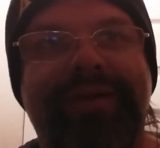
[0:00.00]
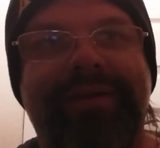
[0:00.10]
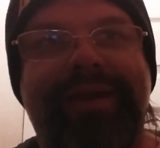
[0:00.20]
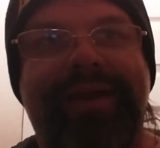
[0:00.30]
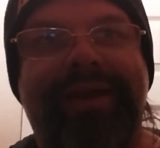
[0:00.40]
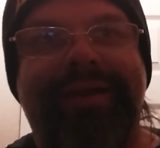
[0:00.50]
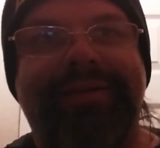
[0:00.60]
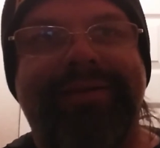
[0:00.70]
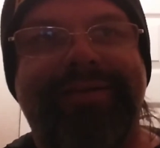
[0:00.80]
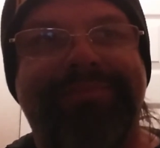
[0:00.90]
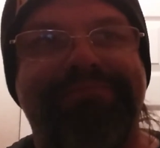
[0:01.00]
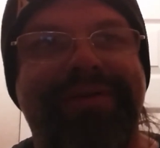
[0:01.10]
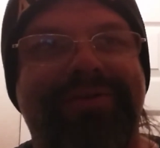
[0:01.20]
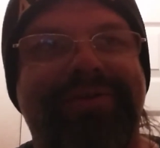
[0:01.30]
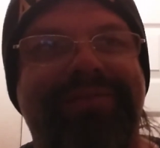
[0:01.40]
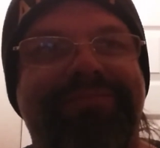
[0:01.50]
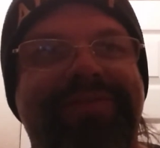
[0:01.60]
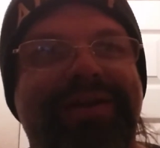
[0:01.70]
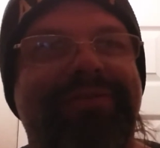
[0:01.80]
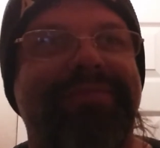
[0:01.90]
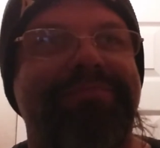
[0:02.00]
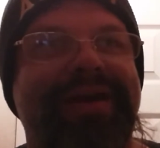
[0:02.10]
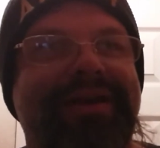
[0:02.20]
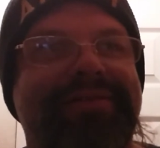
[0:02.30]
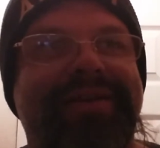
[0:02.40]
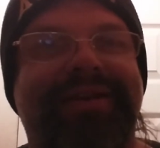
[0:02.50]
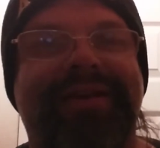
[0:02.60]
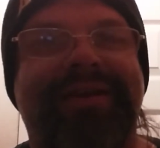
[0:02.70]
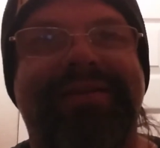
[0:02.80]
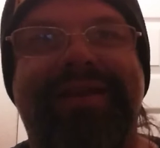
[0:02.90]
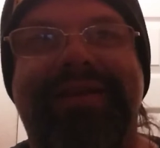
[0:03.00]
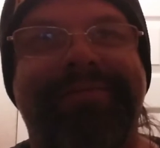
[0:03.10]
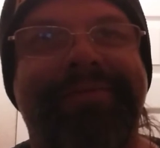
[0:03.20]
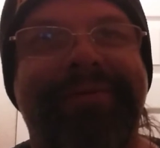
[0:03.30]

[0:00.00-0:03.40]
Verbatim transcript: And a very, very bad thing I did.